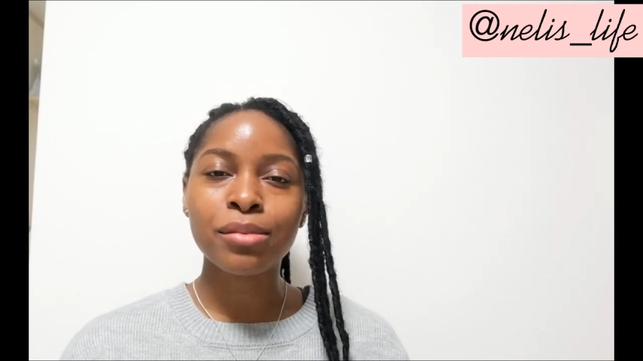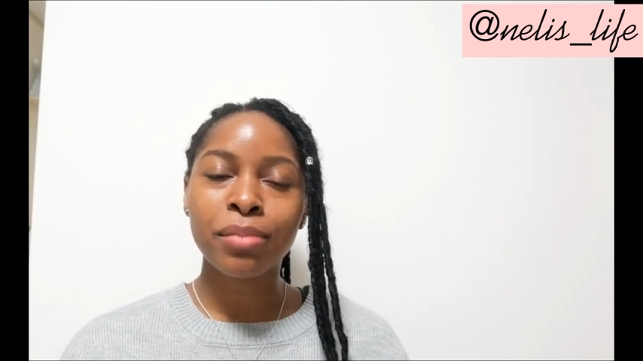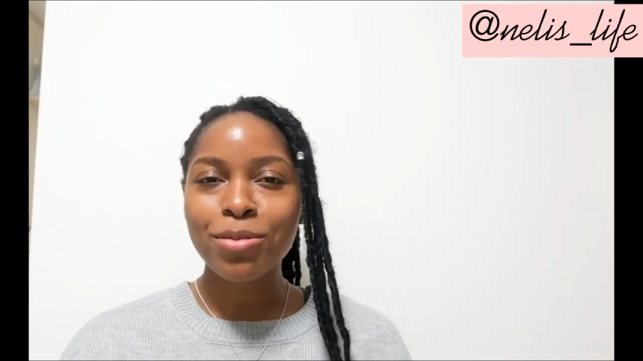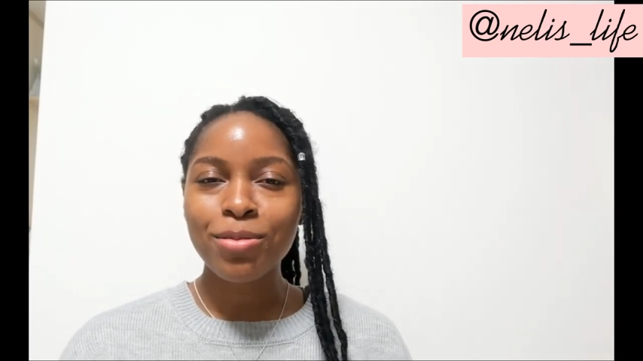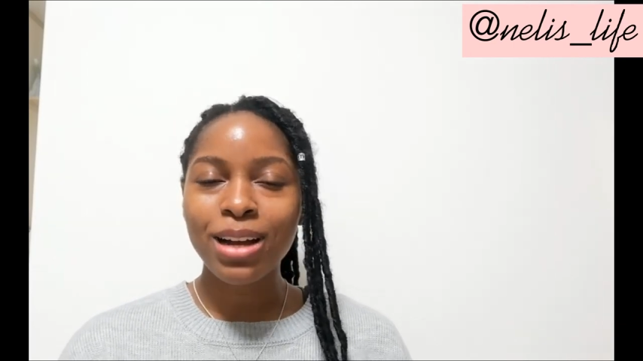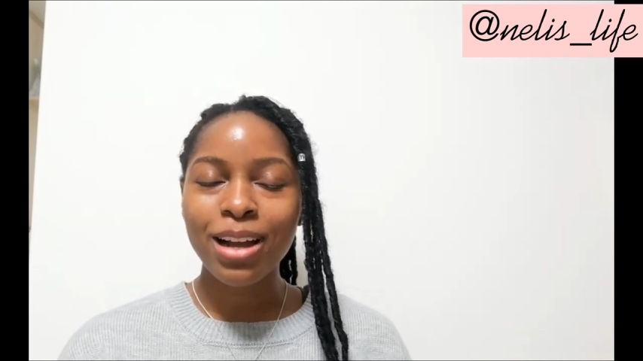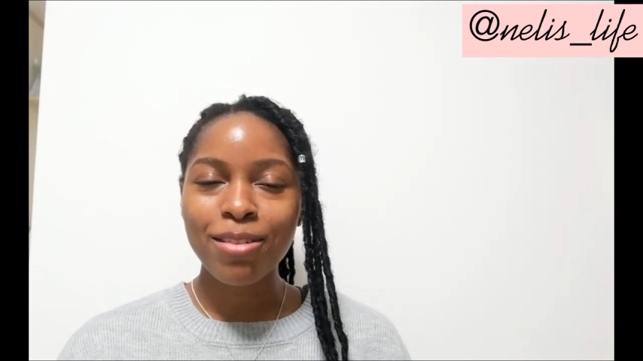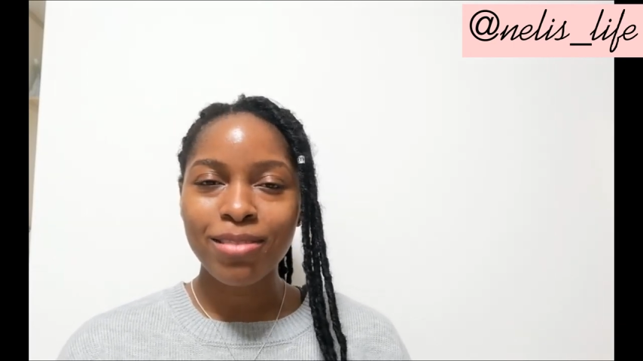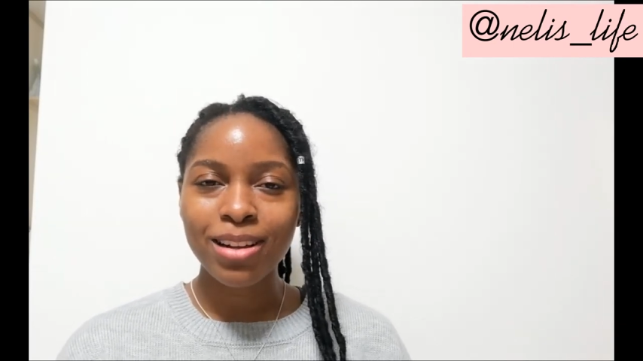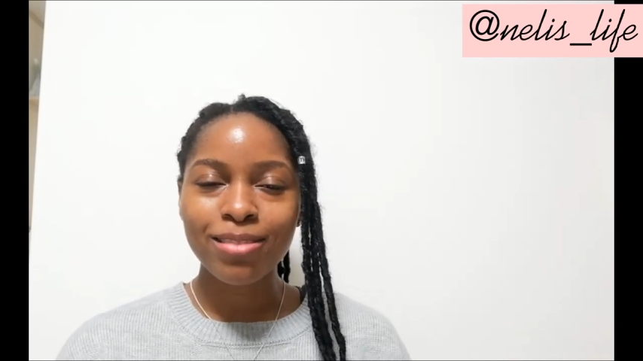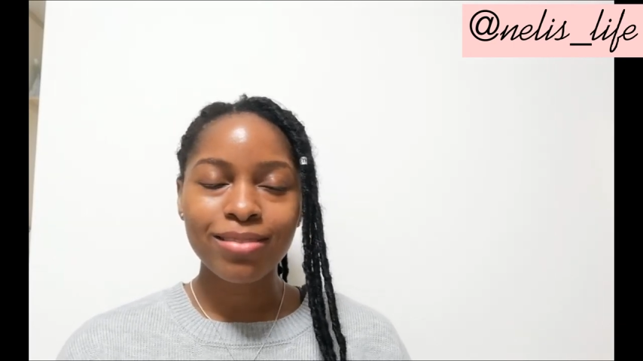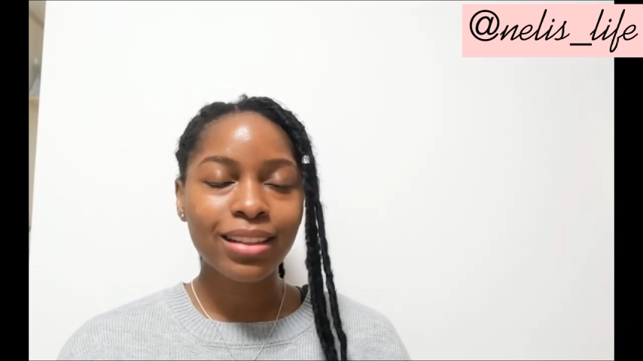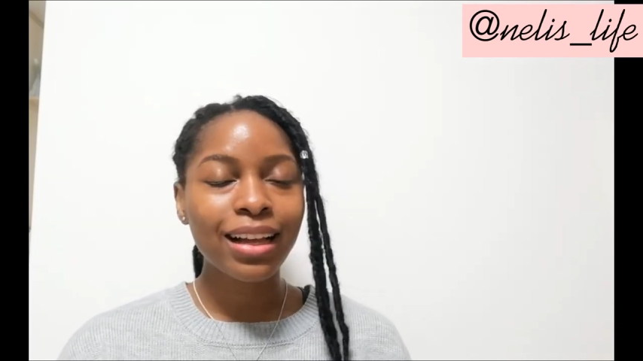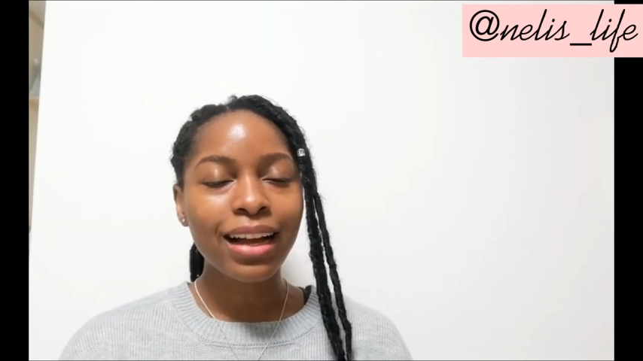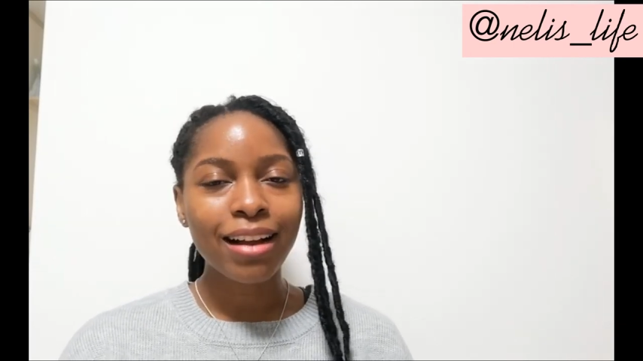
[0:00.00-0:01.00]
Meanwhile,
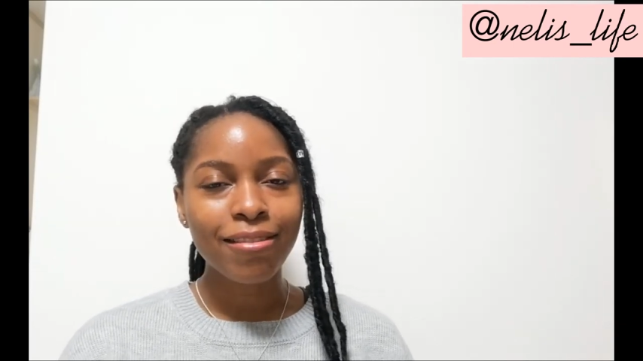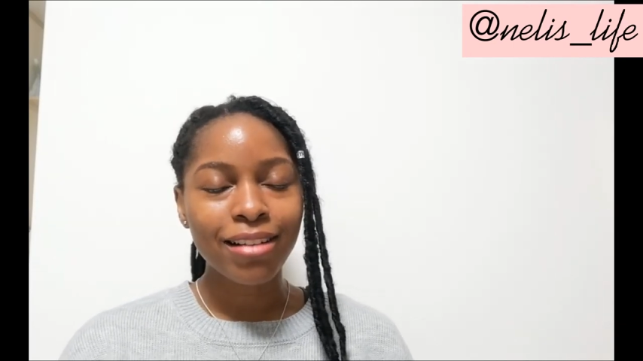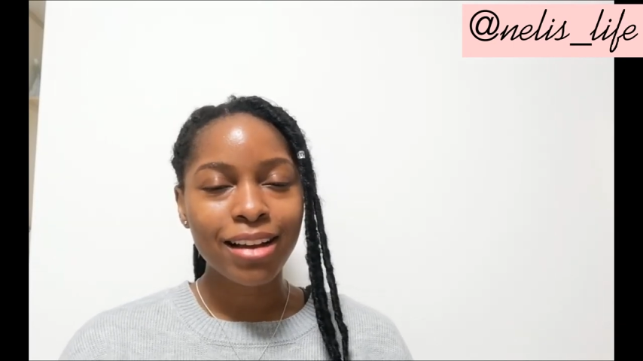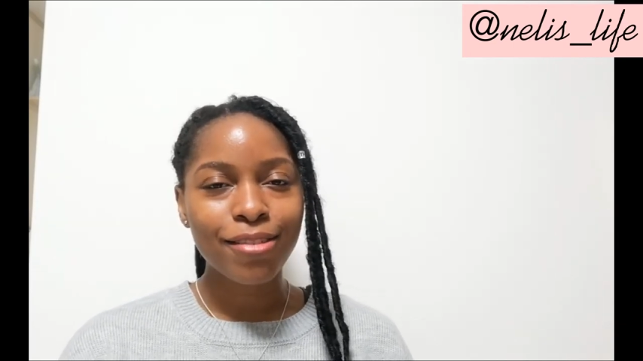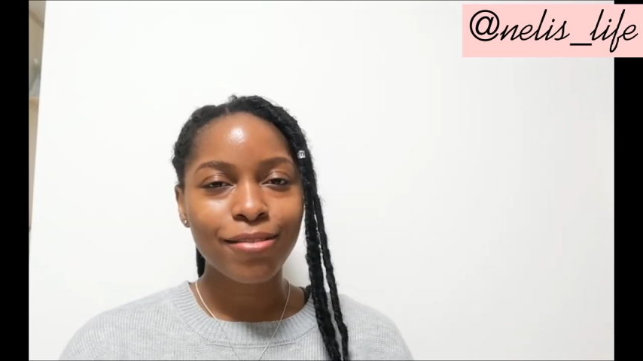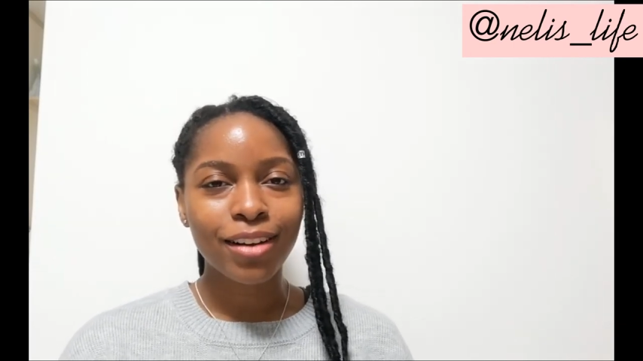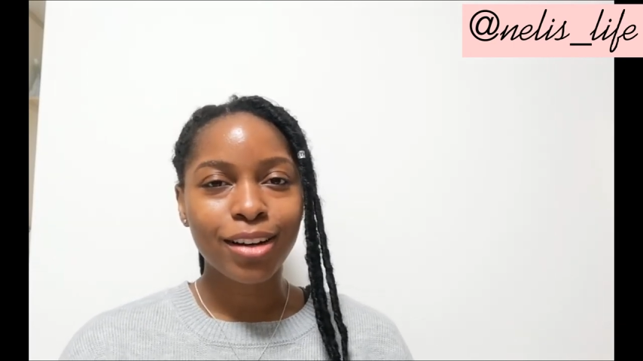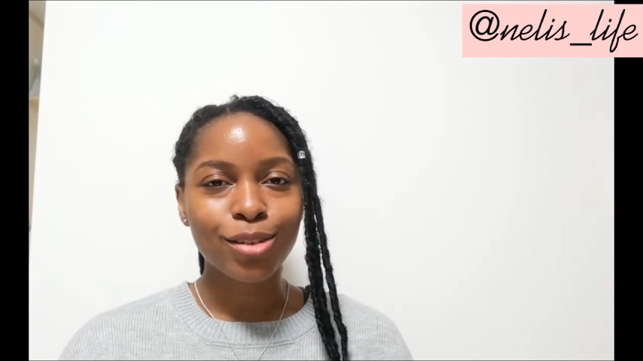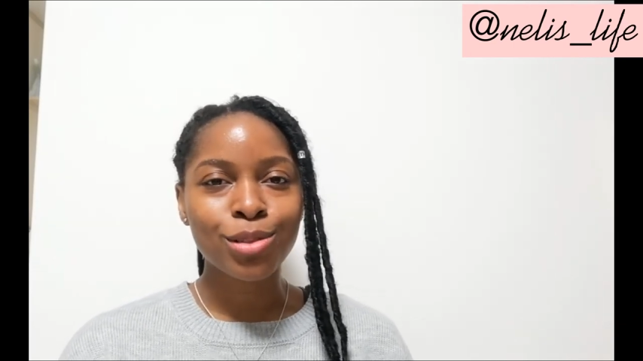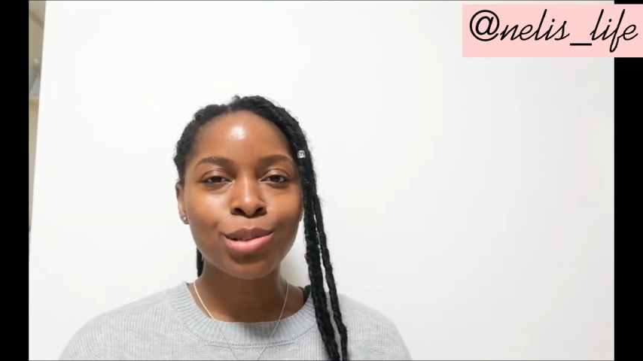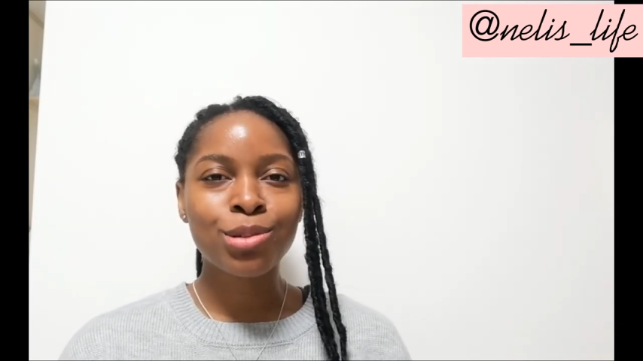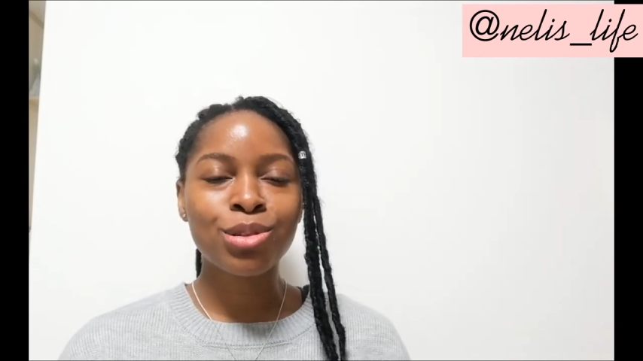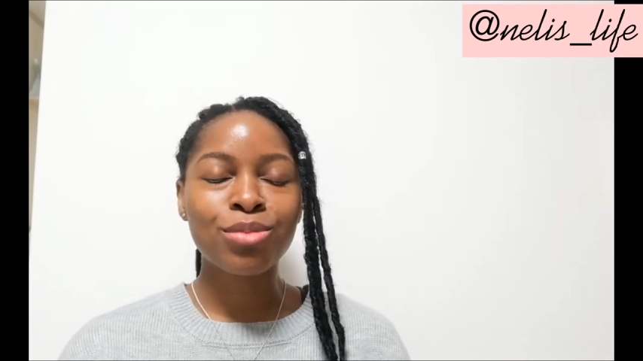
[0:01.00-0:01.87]
regular arrivals